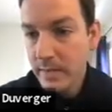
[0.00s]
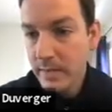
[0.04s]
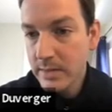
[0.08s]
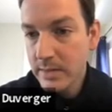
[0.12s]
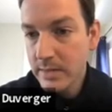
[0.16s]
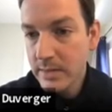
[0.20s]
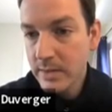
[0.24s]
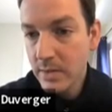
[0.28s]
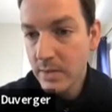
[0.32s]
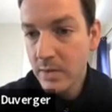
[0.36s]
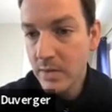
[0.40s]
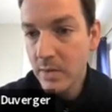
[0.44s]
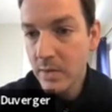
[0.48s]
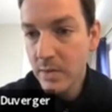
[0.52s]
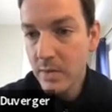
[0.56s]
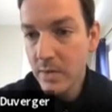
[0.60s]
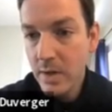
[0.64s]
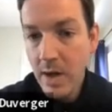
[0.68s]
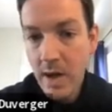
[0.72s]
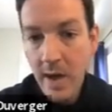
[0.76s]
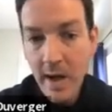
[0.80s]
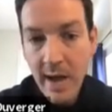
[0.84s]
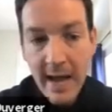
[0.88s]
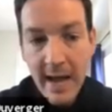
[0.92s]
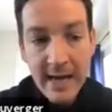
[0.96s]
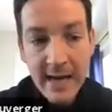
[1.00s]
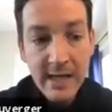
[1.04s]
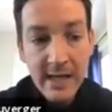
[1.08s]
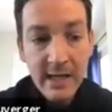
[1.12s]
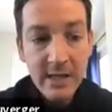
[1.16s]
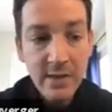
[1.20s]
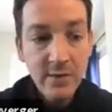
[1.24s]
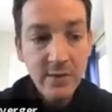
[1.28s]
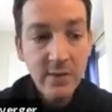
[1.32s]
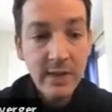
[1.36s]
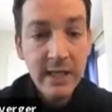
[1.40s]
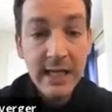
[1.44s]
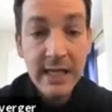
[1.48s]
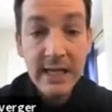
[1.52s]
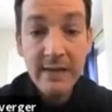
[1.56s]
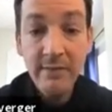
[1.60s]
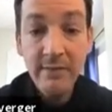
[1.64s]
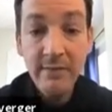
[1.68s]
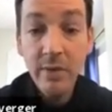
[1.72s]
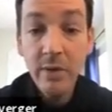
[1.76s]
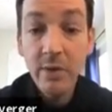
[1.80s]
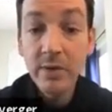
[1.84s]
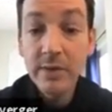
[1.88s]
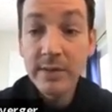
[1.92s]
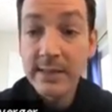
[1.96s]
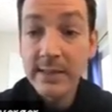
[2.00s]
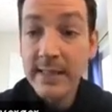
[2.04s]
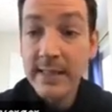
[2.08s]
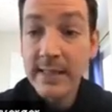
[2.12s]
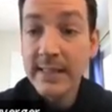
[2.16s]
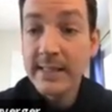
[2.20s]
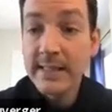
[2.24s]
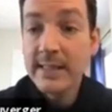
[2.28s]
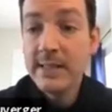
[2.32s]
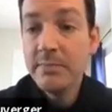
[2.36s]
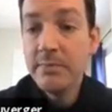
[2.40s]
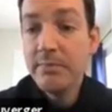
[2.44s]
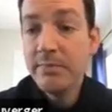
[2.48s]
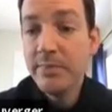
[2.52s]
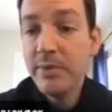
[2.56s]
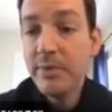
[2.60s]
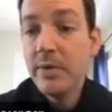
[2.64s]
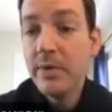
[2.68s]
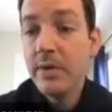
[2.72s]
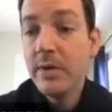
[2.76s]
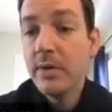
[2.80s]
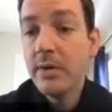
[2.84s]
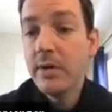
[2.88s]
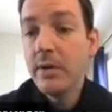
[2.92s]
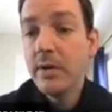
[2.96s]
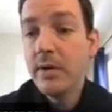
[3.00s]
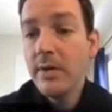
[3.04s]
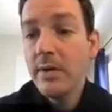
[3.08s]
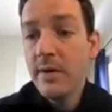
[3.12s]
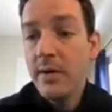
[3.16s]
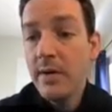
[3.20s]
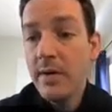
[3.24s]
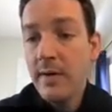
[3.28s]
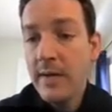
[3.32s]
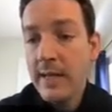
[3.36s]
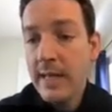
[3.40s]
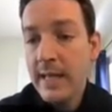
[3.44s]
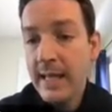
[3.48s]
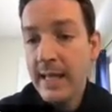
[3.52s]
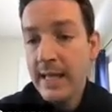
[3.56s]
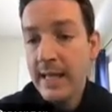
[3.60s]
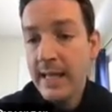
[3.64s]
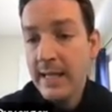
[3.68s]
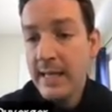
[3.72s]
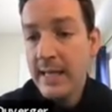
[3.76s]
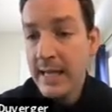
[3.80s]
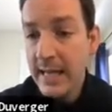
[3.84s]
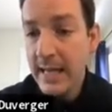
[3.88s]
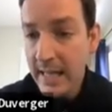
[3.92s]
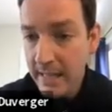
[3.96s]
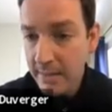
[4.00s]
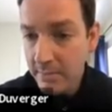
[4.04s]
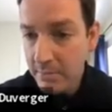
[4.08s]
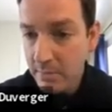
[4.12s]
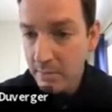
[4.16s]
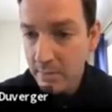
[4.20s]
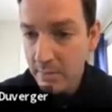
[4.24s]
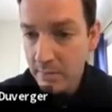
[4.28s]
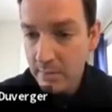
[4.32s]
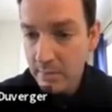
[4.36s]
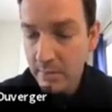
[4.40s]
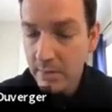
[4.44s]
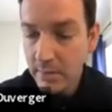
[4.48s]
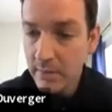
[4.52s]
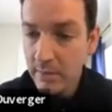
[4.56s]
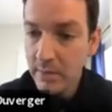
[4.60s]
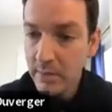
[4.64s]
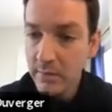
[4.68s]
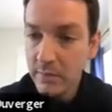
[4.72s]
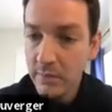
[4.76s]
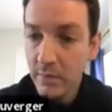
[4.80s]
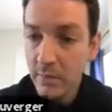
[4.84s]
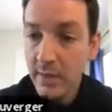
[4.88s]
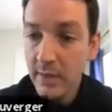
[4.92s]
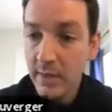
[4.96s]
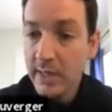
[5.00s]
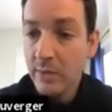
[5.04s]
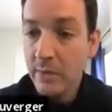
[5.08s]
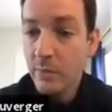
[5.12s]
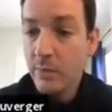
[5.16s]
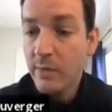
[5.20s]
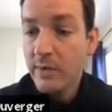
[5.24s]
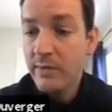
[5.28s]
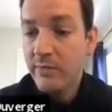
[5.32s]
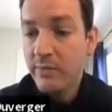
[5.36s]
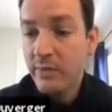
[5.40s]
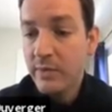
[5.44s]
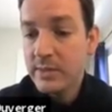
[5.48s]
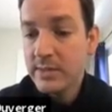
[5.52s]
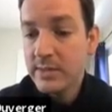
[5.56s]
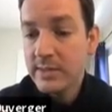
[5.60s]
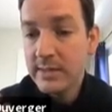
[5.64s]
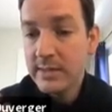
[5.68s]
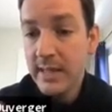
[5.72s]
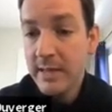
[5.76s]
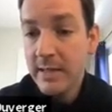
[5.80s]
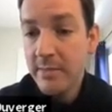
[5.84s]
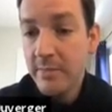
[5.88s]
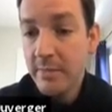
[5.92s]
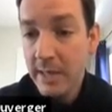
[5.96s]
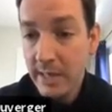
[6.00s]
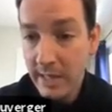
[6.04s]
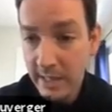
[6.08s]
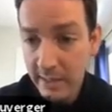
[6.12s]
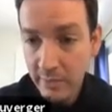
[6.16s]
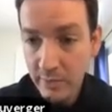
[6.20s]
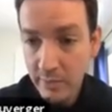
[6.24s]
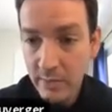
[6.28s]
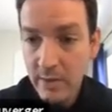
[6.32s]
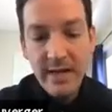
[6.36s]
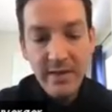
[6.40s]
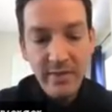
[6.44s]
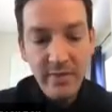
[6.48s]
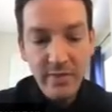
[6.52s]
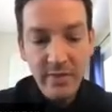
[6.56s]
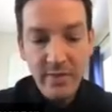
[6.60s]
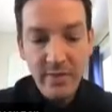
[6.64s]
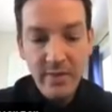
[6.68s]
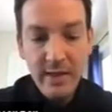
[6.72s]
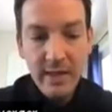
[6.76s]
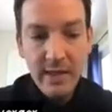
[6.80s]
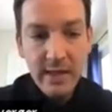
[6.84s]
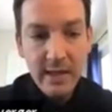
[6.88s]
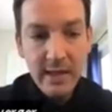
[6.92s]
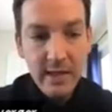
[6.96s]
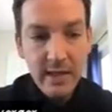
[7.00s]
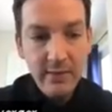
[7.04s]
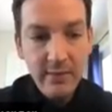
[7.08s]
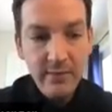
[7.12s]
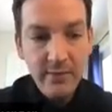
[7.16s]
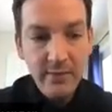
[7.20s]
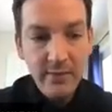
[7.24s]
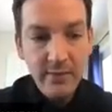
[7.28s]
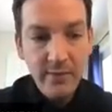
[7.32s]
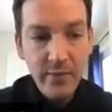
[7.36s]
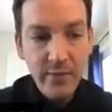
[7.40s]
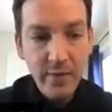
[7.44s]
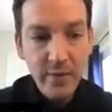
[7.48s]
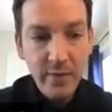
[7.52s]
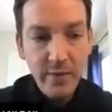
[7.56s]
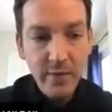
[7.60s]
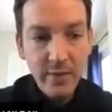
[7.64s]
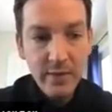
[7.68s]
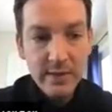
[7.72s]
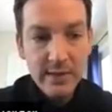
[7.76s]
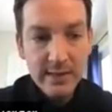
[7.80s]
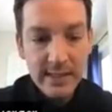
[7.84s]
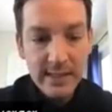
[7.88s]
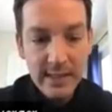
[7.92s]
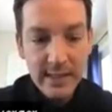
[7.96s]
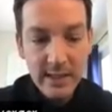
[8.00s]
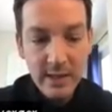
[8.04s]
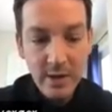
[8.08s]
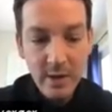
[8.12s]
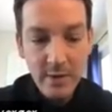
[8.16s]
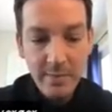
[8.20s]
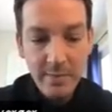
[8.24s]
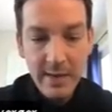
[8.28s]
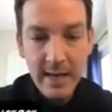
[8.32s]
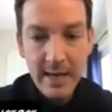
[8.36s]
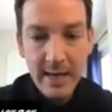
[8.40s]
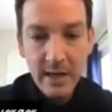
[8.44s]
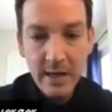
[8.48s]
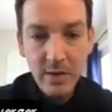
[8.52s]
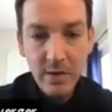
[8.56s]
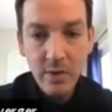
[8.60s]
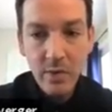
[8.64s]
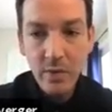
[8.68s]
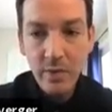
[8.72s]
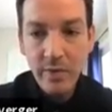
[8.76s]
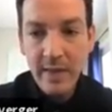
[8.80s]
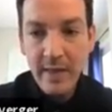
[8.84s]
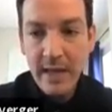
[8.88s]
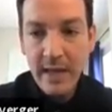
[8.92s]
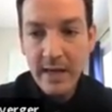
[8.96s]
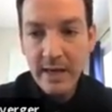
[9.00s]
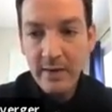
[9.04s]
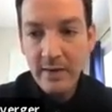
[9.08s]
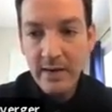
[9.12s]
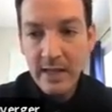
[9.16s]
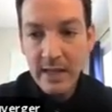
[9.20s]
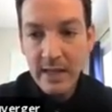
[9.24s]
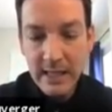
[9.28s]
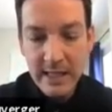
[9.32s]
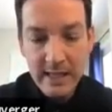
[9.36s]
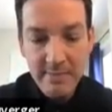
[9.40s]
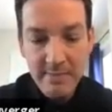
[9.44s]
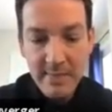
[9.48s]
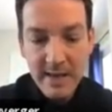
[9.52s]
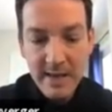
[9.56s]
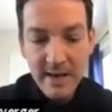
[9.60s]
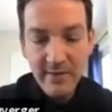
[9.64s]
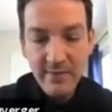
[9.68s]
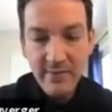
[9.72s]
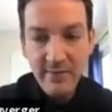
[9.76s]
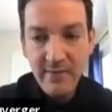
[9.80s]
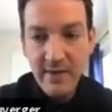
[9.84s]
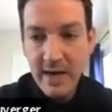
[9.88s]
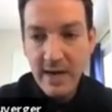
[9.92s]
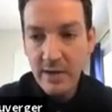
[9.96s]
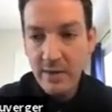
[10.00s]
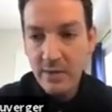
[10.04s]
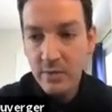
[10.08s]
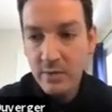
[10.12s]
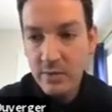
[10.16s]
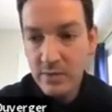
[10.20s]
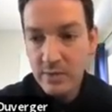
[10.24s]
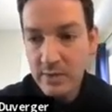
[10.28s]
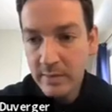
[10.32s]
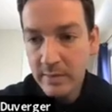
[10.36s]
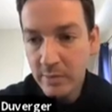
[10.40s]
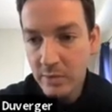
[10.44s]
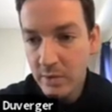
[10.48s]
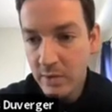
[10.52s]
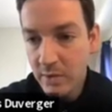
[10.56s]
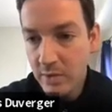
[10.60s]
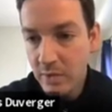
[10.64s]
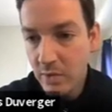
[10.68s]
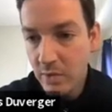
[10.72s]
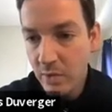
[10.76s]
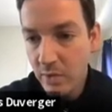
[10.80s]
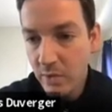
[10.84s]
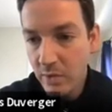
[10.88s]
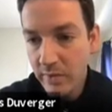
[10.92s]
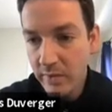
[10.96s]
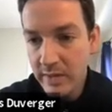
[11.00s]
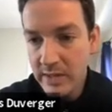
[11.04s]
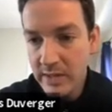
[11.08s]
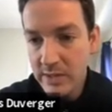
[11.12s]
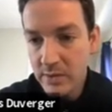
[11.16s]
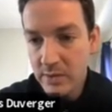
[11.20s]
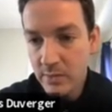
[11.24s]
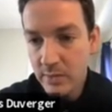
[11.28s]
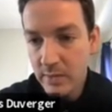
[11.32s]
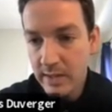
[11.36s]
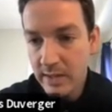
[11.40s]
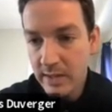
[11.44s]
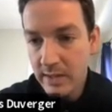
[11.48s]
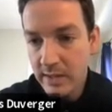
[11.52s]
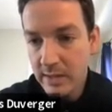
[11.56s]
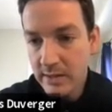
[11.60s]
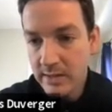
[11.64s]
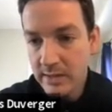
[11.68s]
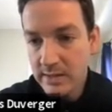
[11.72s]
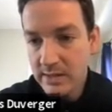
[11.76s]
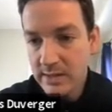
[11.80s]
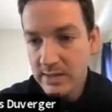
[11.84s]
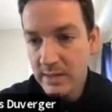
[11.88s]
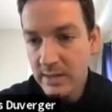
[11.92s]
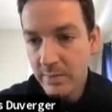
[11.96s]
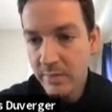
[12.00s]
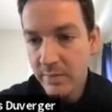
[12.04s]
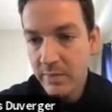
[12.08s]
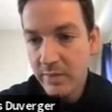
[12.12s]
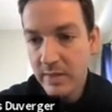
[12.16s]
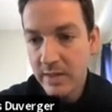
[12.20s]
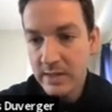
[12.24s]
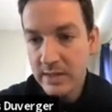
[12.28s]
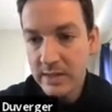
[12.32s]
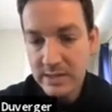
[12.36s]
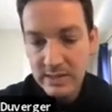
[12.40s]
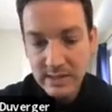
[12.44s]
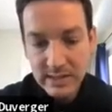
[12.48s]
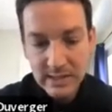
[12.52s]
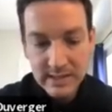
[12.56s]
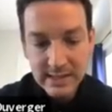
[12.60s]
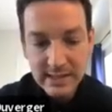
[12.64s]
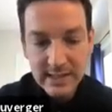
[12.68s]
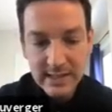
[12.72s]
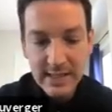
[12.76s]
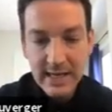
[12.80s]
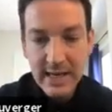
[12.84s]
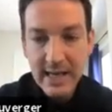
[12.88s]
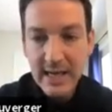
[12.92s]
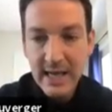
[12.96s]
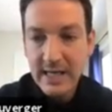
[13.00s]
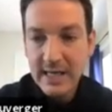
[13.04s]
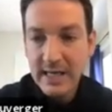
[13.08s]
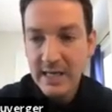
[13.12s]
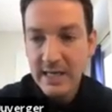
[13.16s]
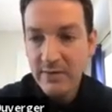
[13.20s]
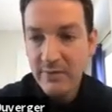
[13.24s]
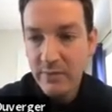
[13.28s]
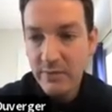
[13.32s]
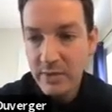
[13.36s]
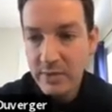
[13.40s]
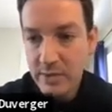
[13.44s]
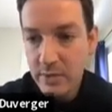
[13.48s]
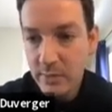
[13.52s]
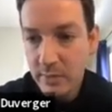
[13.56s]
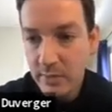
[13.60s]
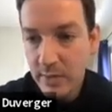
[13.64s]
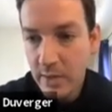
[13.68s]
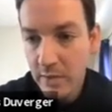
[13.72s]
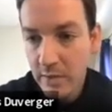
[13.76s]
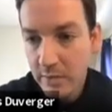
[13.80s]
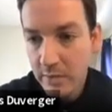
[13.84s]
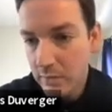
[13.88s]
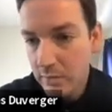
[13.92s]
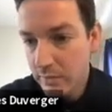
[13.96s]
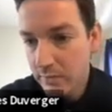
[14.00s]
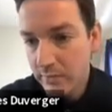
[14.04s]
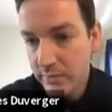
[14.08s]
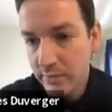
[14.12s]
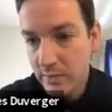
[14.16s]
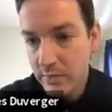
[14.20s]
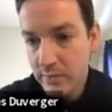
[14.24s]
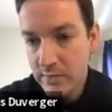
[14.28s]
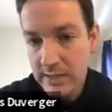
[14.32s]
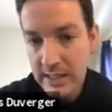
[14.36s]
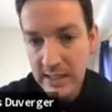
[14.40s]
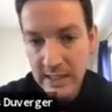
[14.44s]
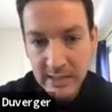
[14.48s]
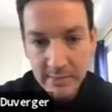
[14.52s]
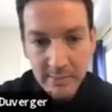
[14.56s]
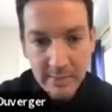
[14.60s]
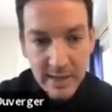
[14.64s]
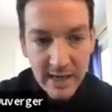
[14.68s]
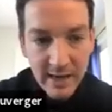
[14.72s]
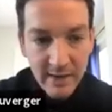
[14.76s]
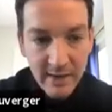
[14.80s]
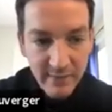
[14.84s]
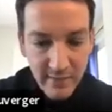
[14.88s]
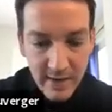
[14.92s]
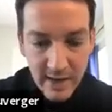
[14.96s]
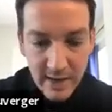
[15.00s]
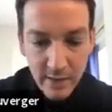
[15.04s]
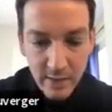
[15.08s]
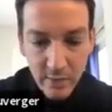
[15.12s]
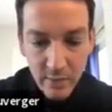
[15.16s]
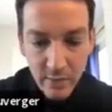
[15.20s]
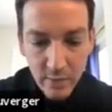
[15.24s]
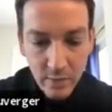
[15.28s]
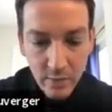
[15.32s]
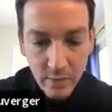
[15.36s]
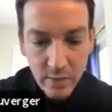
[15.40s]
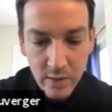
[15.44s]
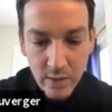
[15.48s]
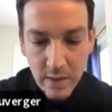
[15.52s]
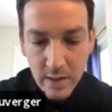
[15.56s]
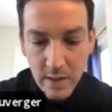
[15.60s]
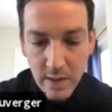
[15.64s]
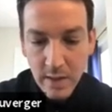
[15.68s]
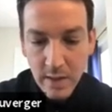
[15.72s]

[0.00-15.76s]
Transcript: So I need to give those text input a name so I can reference them later. I think for the sign up, I call that email value. So I'm going to call this one something slightly different so we're not too confused. Email value